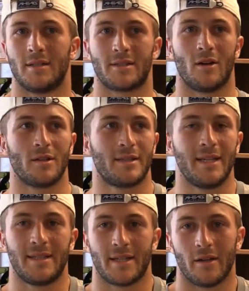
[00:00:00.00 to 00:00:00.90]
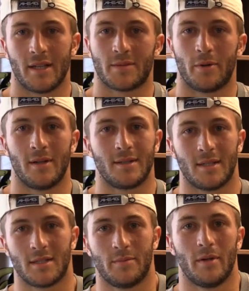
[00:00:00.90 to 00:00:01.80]
just all the detail that's put
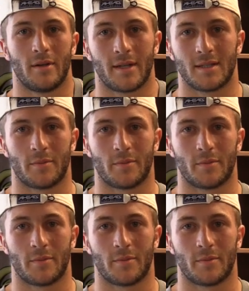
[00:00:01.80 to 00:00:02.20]
into this building.